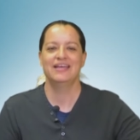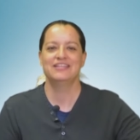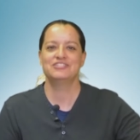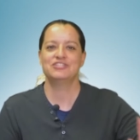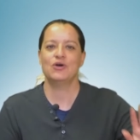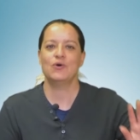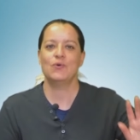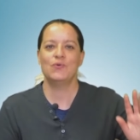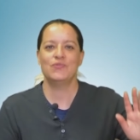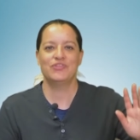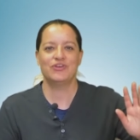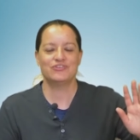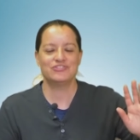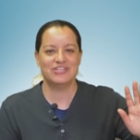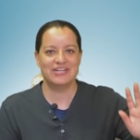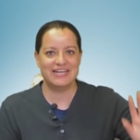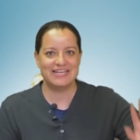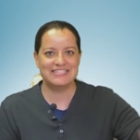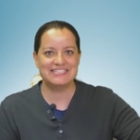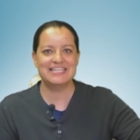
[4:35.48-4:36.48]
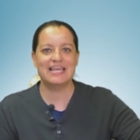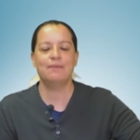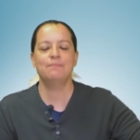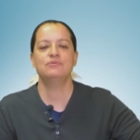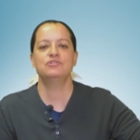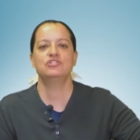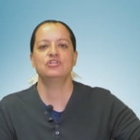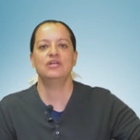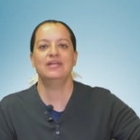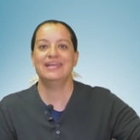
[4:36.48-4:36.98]
So there's an
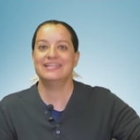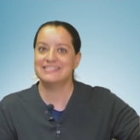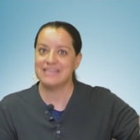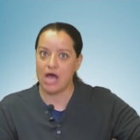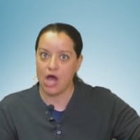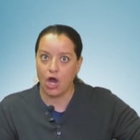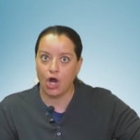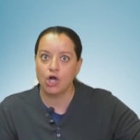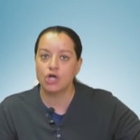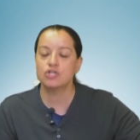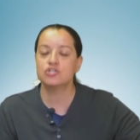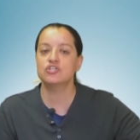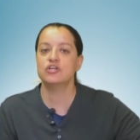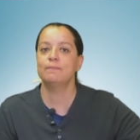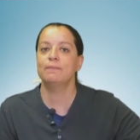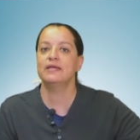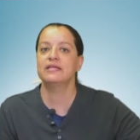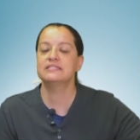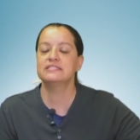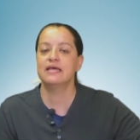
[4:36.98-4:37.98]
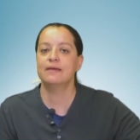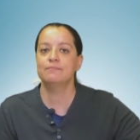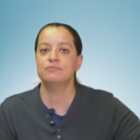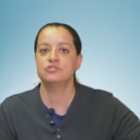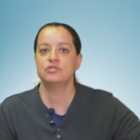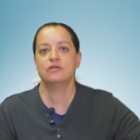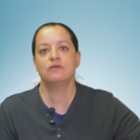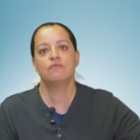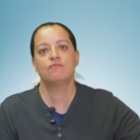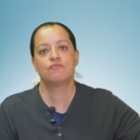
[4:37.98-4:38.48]
exemption, it's a hardship
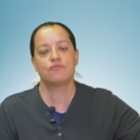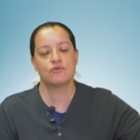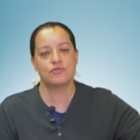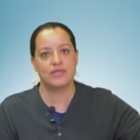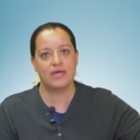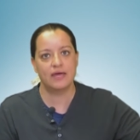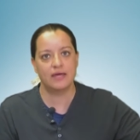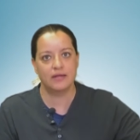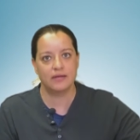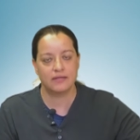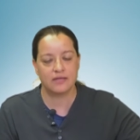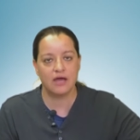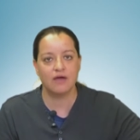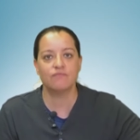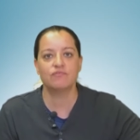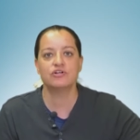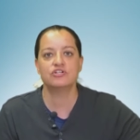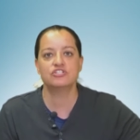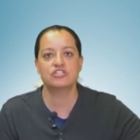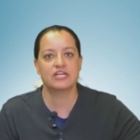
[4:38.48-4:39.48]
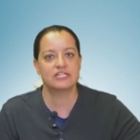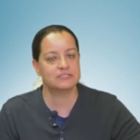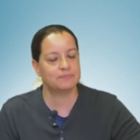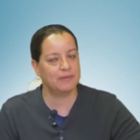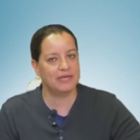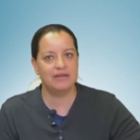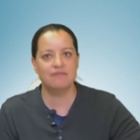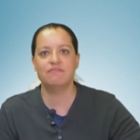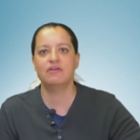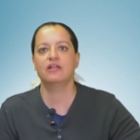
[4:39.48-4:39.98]
exemption for that coverage that's
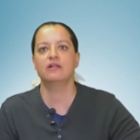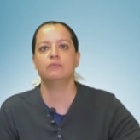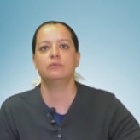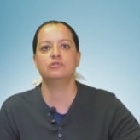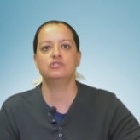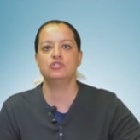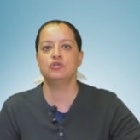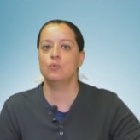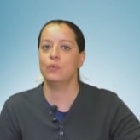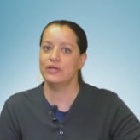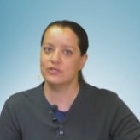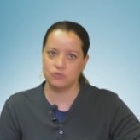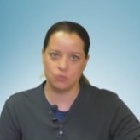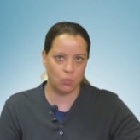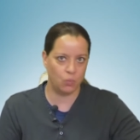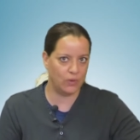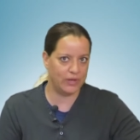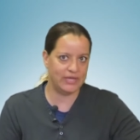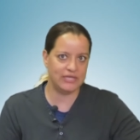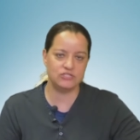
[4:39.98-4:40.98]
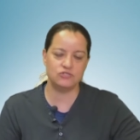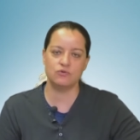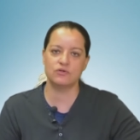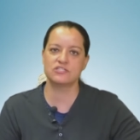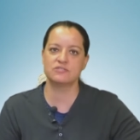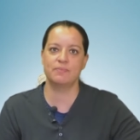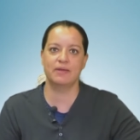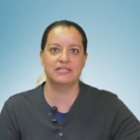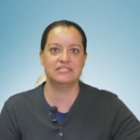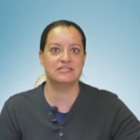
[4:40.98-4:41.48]
made available to you is way too
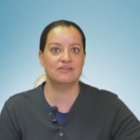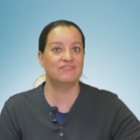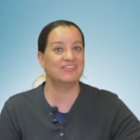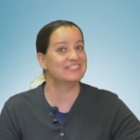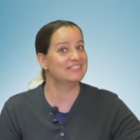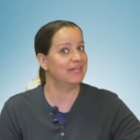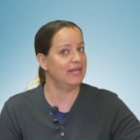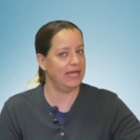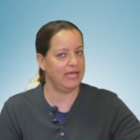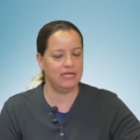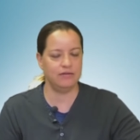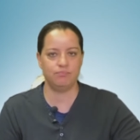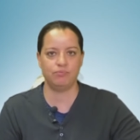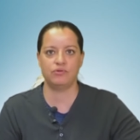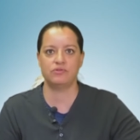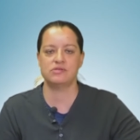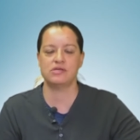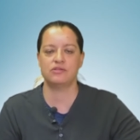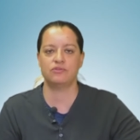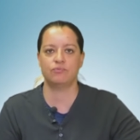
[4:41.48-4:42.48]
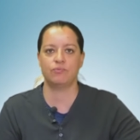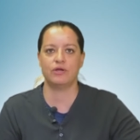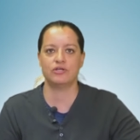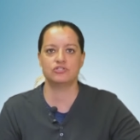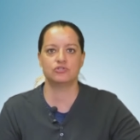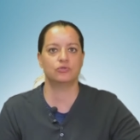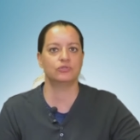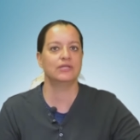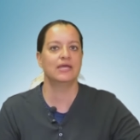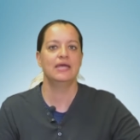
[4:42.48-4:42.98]
expensive, it's an 8%
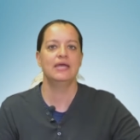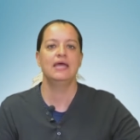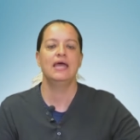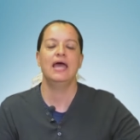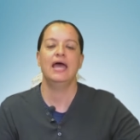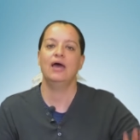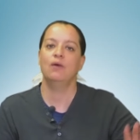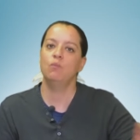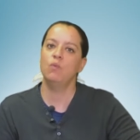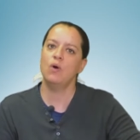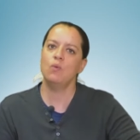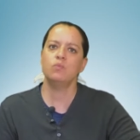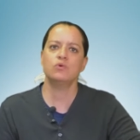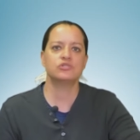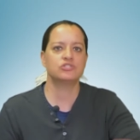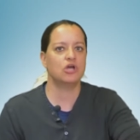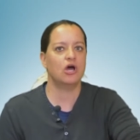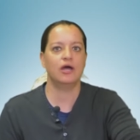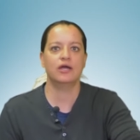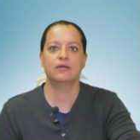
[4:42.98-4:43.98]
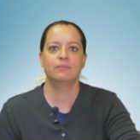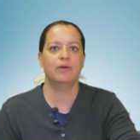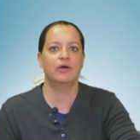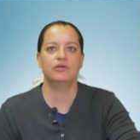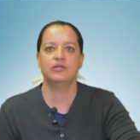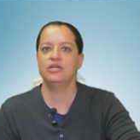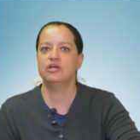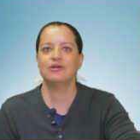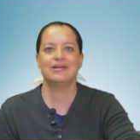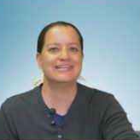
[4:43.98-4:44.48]
threshold, and what we're talking
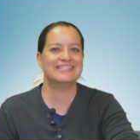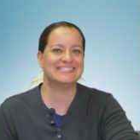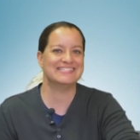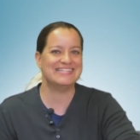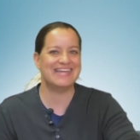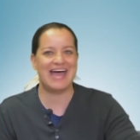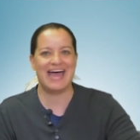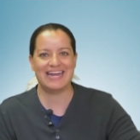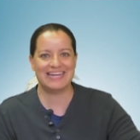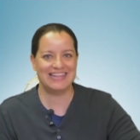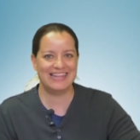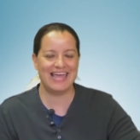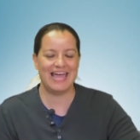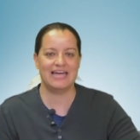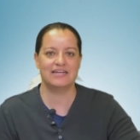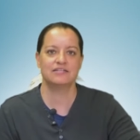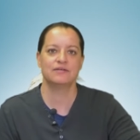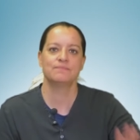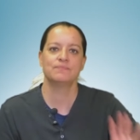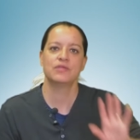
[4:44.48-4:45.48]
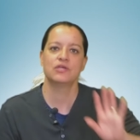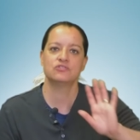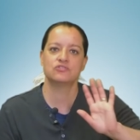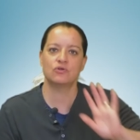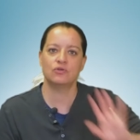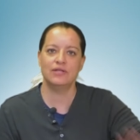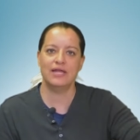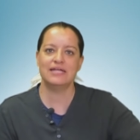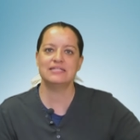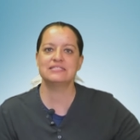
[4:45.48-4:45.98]
about here is not that.
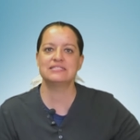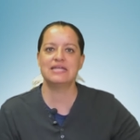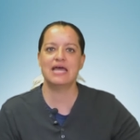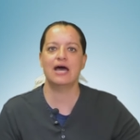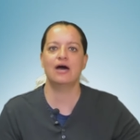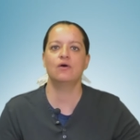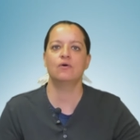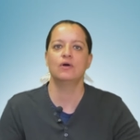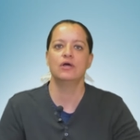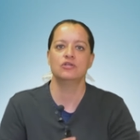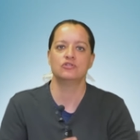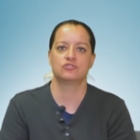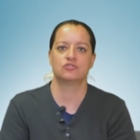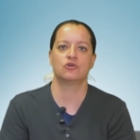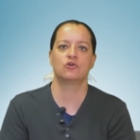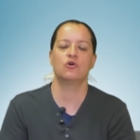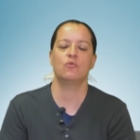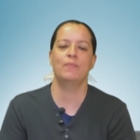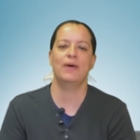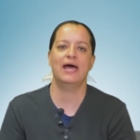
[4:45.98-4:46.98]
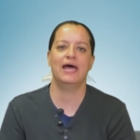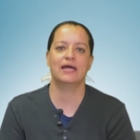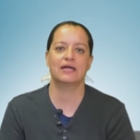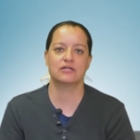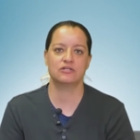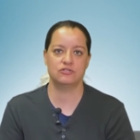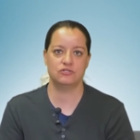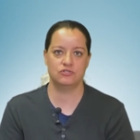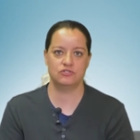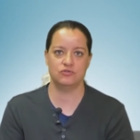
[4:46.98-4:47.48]
So let's now circle
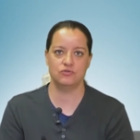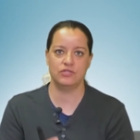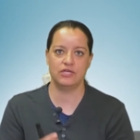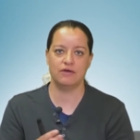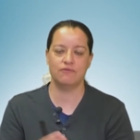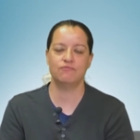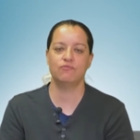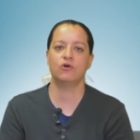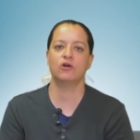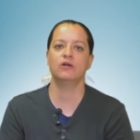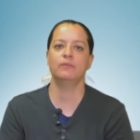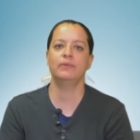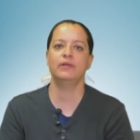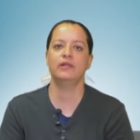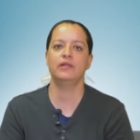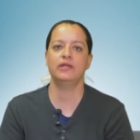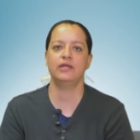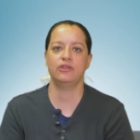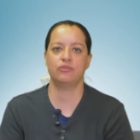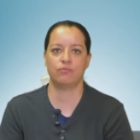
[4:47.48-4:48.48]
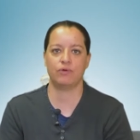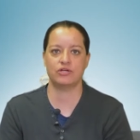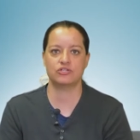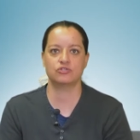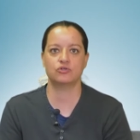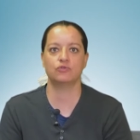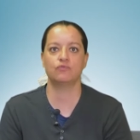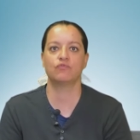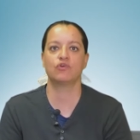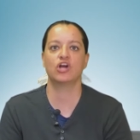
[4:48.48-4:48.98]
back to the affordability
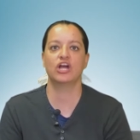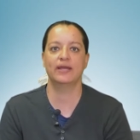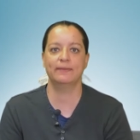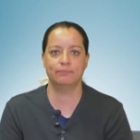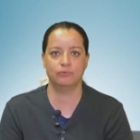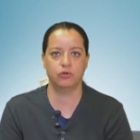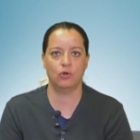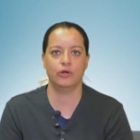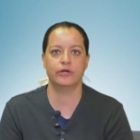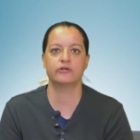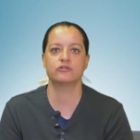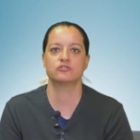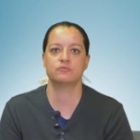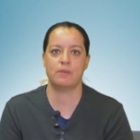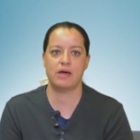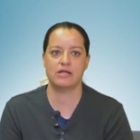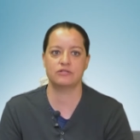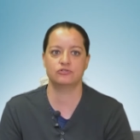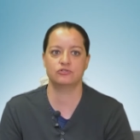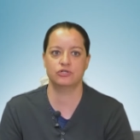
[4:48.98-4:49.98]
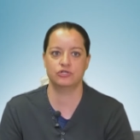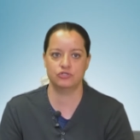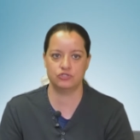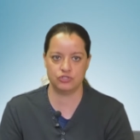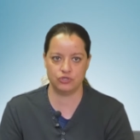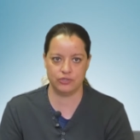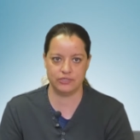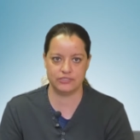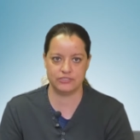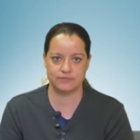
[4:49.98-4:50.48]
threshold for employer-sponsored
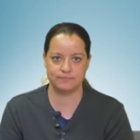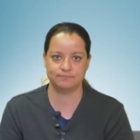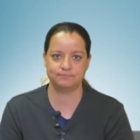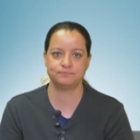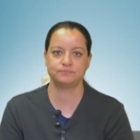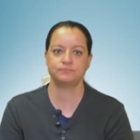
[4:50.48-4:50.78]
insurance.